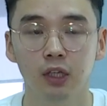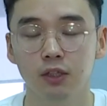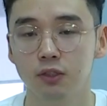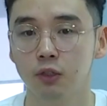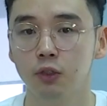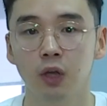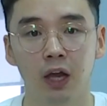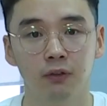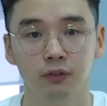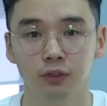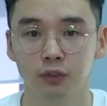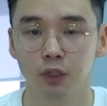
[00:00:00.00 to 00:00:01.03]
So you
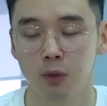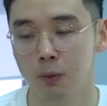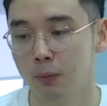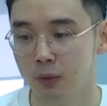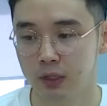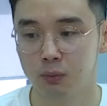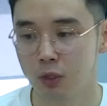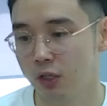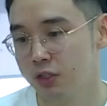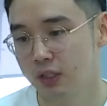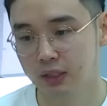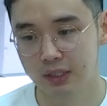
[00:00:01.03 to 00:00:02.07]
have to come up with the
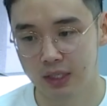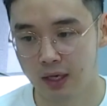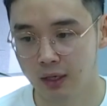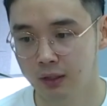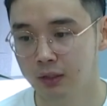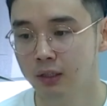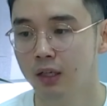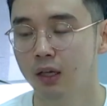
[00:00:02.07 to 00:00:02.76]
project design.